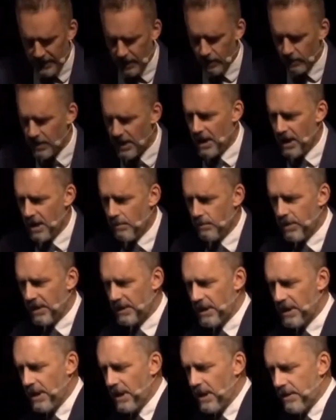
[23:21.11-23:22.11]
out.
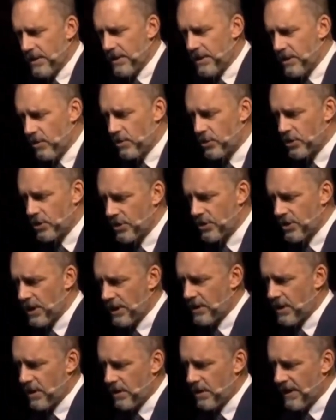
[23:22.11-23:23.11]
But the notion
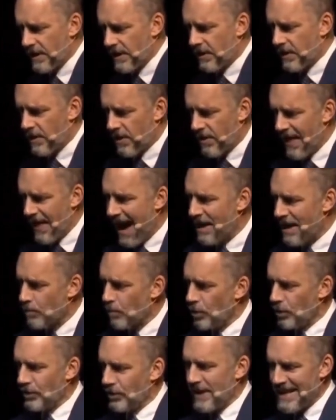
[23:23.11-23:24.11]
that
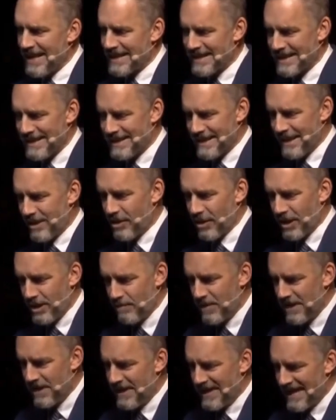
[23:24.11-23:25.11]
will necessarily
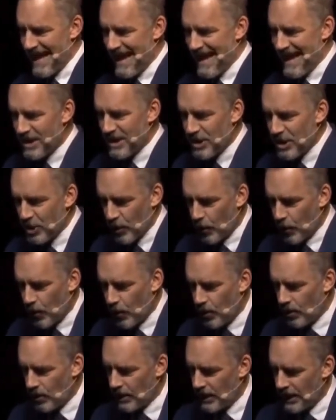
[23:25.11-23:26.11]
be the end
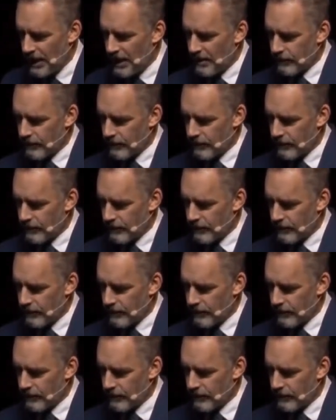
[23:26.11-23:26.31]
goal